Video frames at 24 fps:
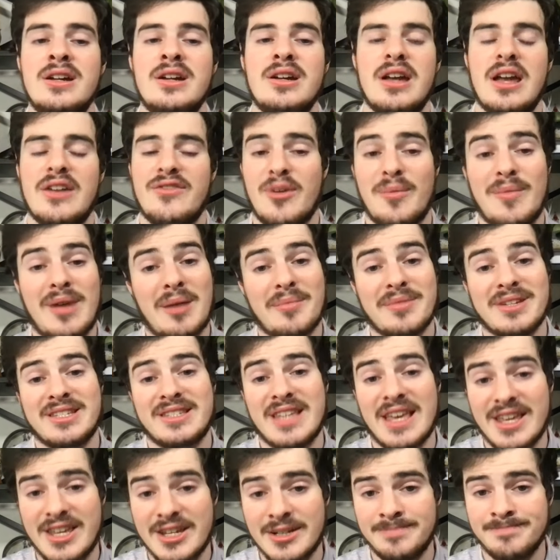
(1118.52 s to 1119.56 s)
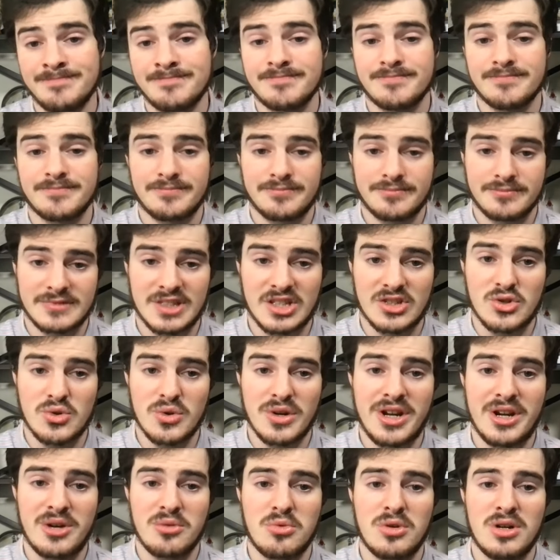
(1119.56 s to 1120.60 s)
if I'm not mistaken, the
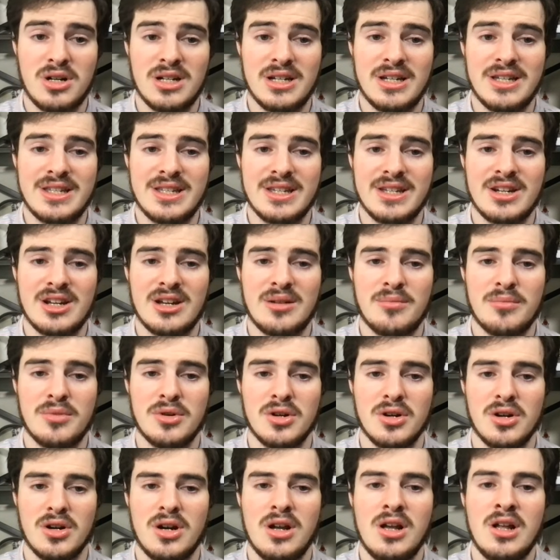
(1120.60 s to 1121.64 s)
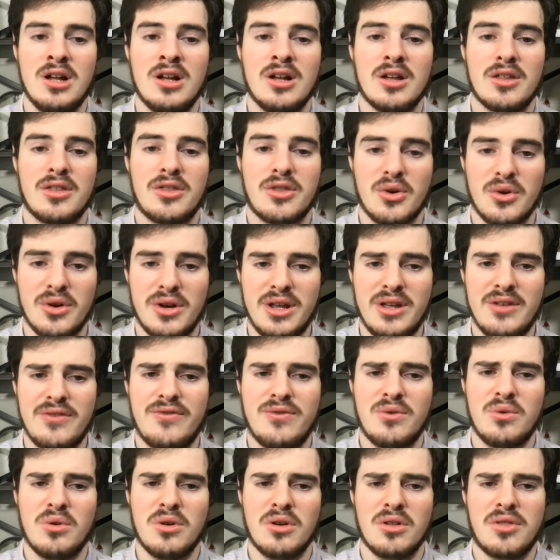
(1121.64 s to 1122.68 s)
trade was number 30
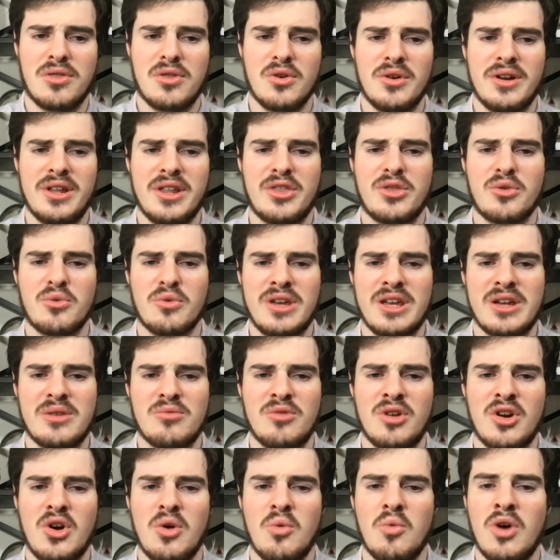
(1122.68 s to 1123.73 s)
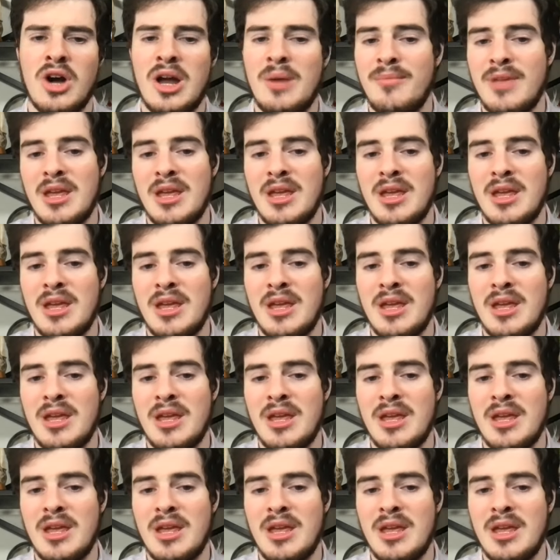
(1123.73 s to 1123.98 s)
for 33 and 101.